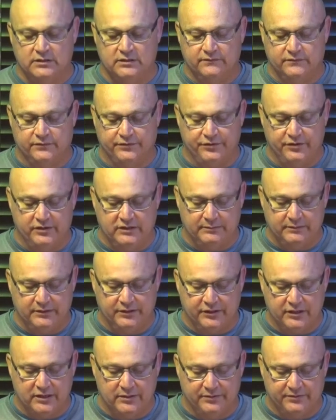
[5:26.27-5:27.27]
For third, I'm going
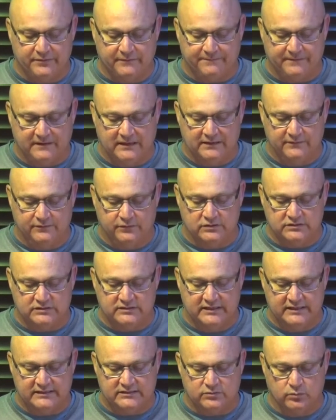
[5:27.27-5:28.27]
to go with the 5 horse.
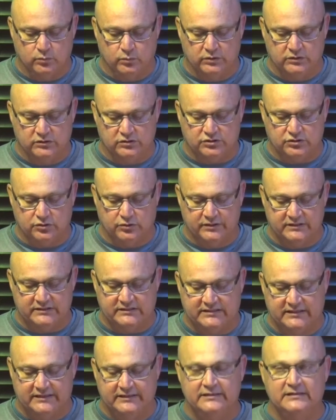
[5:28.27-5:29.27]
That's World's Your
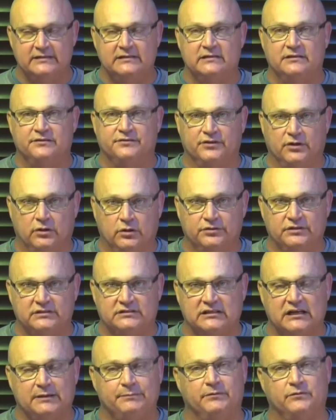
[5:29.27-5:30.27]
Oyster. The older
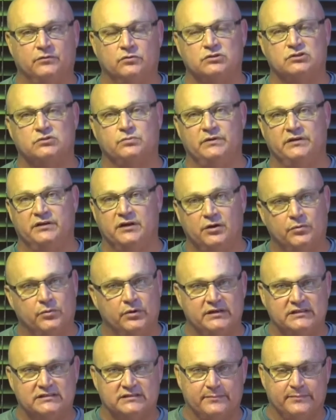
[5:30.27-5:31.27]
type of horse. We know
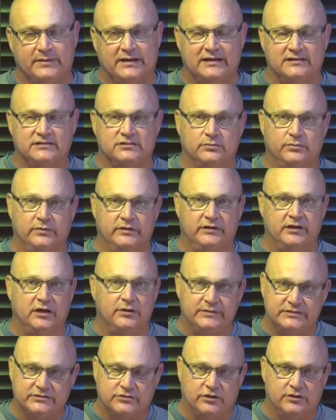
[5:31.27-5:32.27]
what he's about. We know
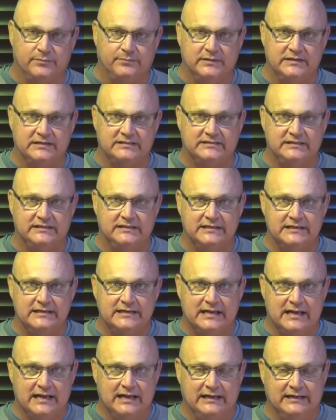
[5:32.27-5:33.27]
he's got ability.
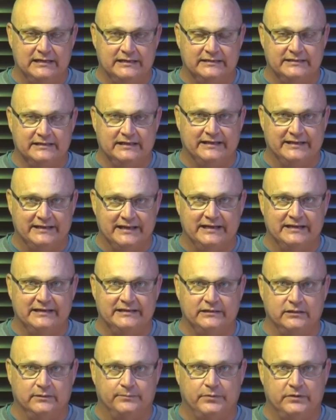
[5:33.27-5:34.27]
And again,
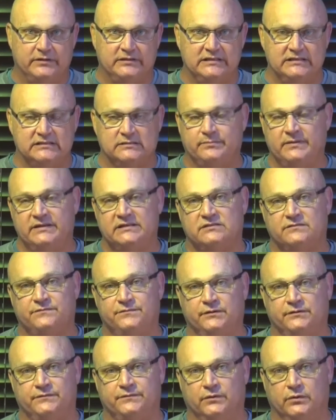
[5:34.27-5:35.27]
he'll put his best
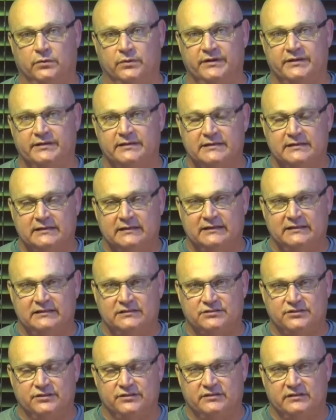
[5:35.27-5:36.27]
foot forward. And he
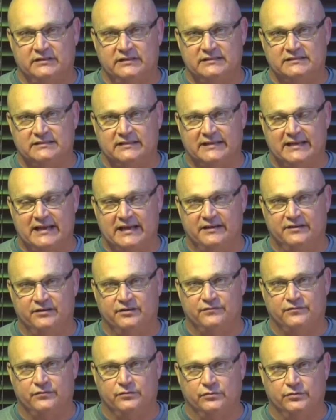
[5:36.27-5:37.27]
certainly is a
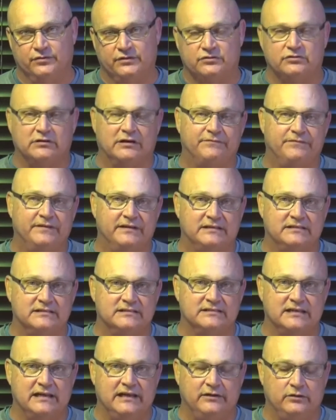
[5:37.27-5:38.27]
candidate for the
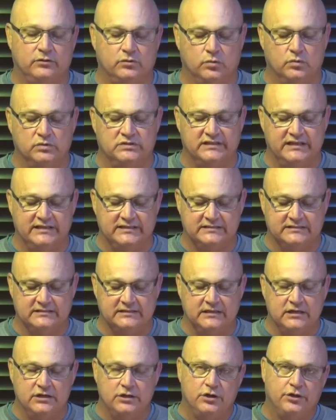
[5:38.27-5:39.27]
trifectas and quartets.
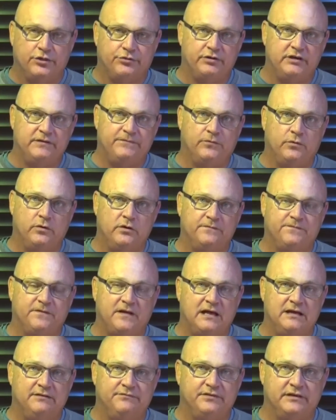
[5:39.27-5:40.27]
3, 4 and
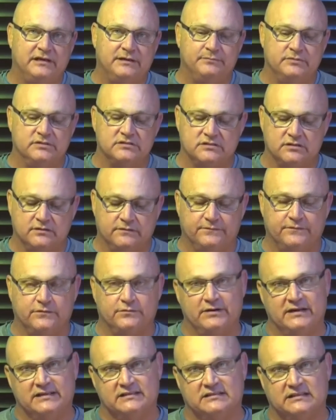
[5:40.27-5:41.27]
5, the numbers for
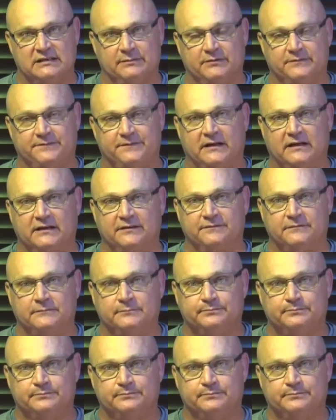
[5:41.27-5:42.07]
race number 5.